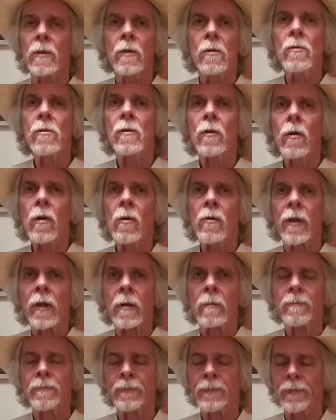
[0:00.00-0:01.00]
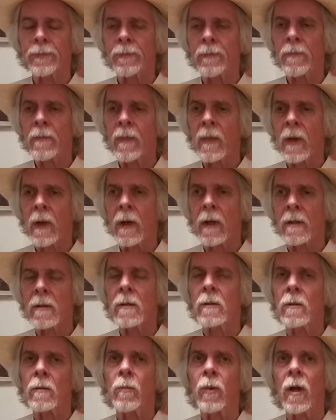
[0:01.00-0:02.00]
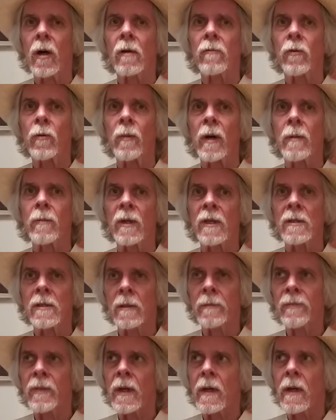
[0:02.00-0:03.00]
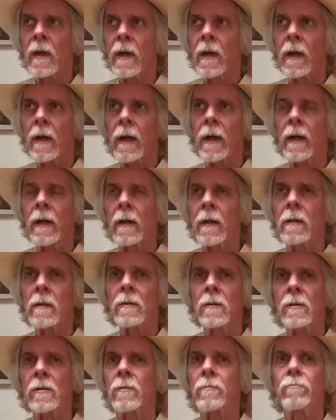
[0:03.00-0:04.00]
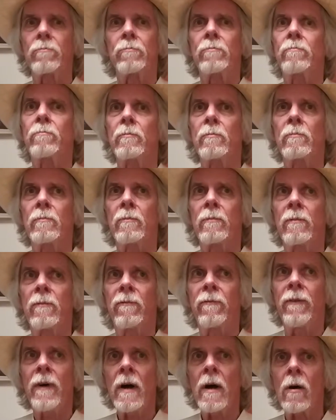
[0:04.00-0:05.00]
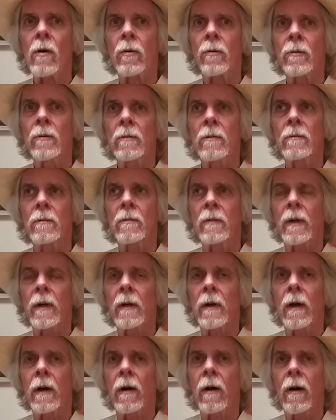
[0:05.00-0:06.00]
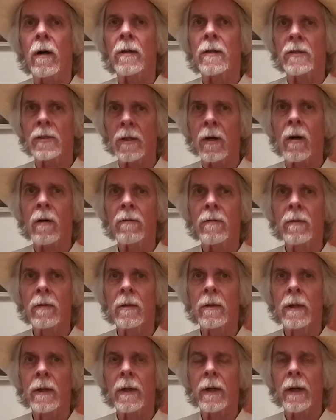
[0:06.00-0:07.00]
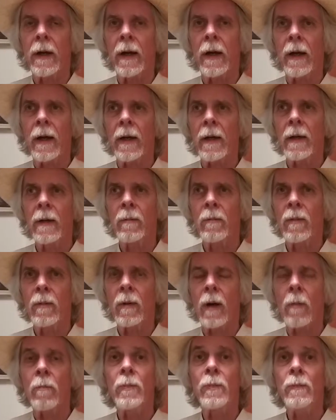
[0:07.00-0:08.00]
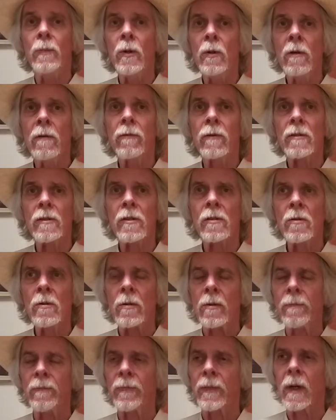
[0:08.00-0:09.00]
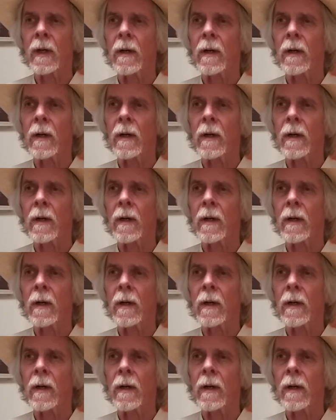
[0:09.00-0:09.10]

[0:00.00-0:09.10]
used clothing. And it was a block from my place. And I just found on the shelf a beautiful suit,